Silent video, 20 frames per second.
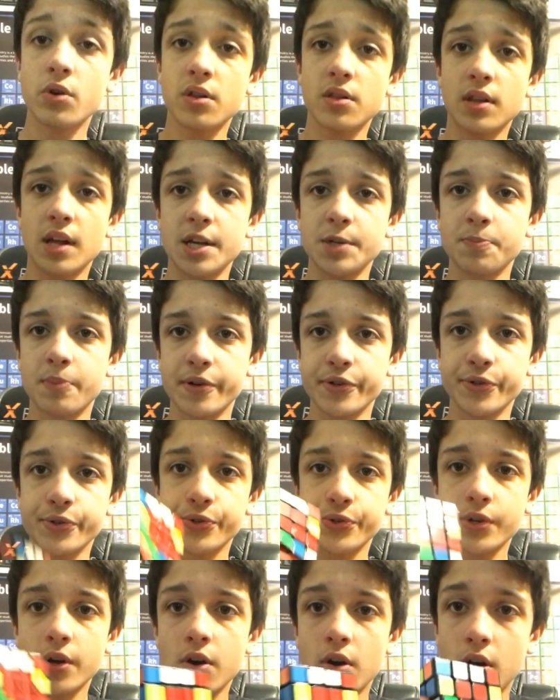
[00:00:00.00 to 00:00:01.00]
One of the last
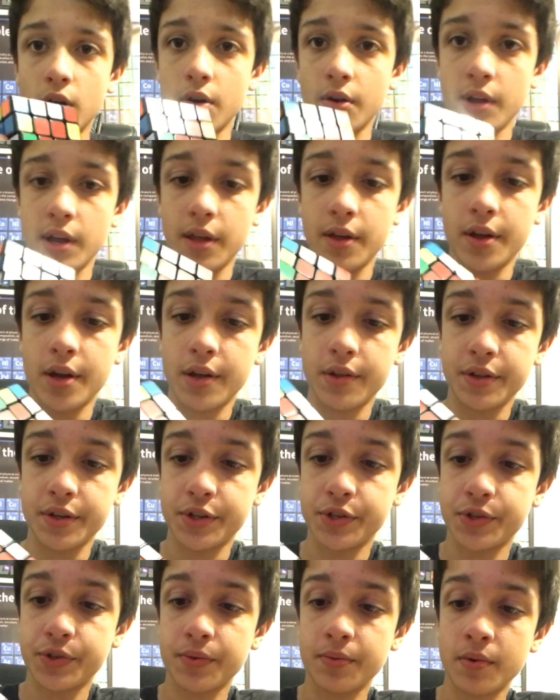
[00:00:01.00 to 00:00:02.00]
puzzles are
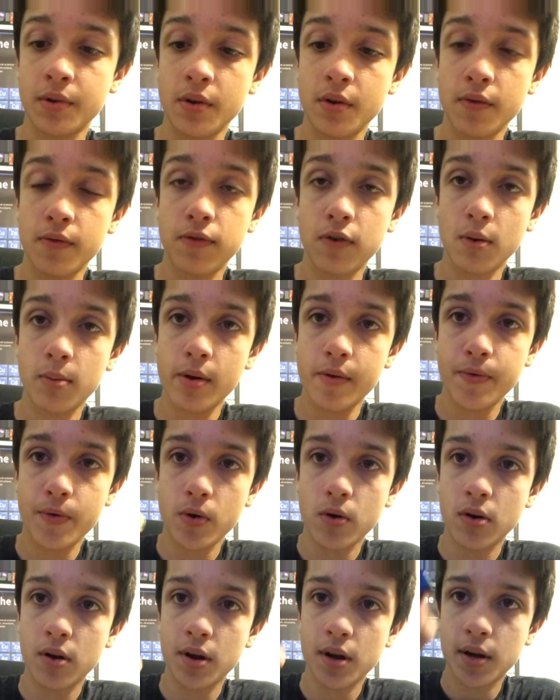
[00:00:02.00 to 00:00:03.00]
this
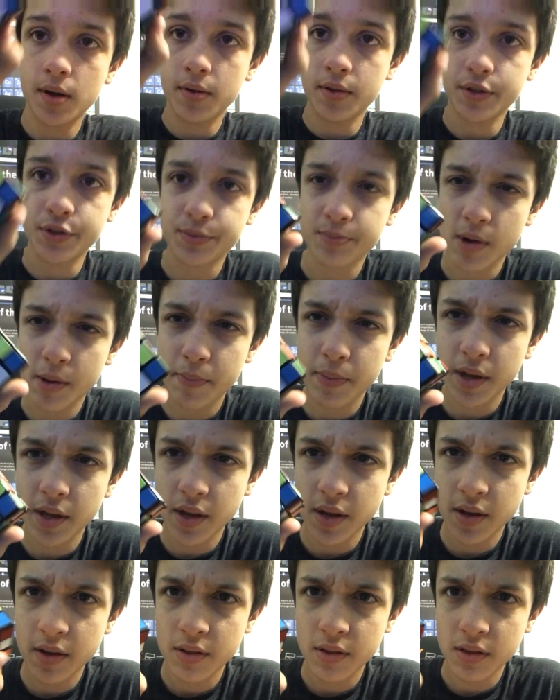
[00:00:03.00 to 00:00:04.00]
4x4. This might
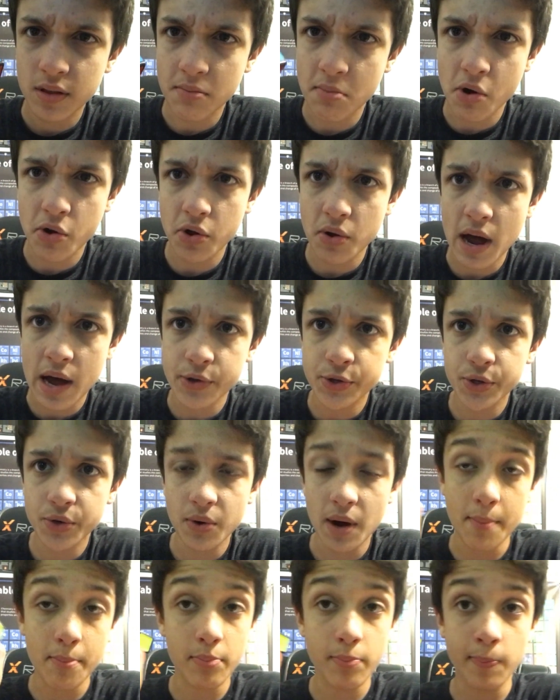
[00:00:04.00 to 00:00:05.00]
be the Moyu
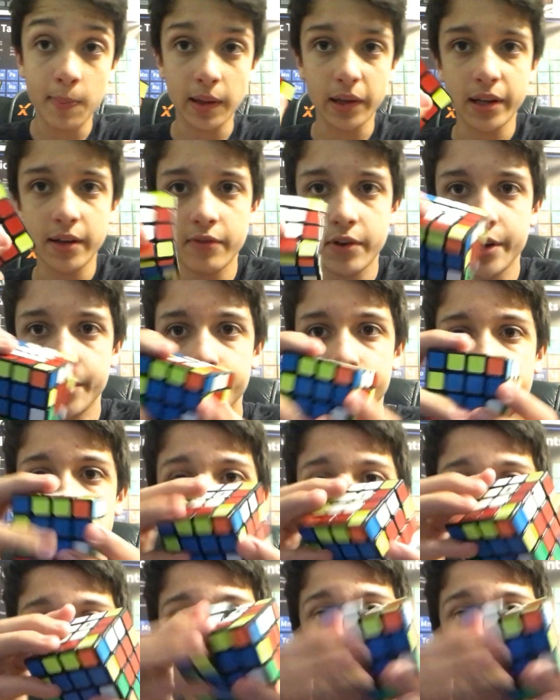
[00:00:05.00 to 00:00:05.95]
Aosu, I believe it is.